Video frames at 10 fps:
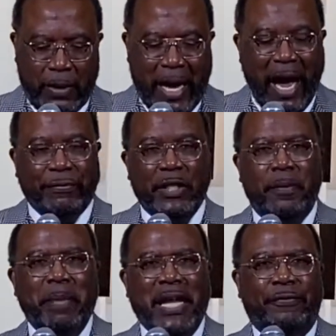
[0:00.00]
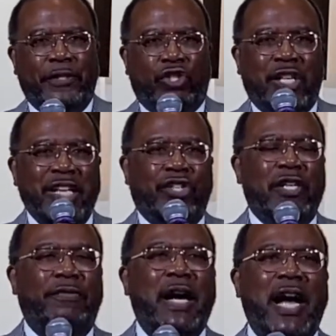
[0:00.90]
After the manifestation
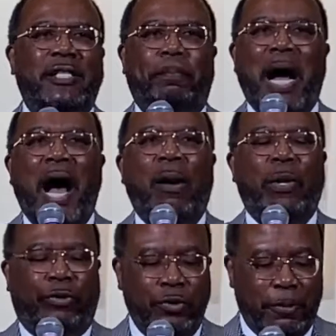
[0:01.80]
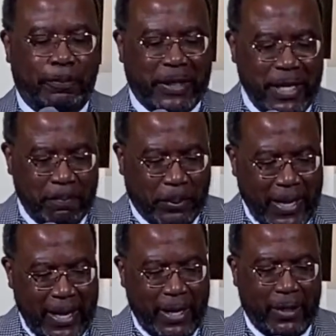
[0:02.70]
of God's power through the ten
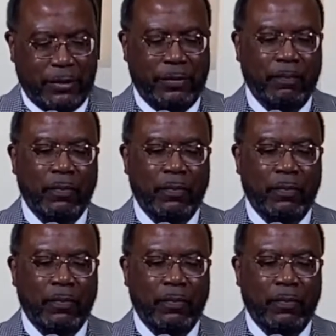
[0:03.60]
plagues,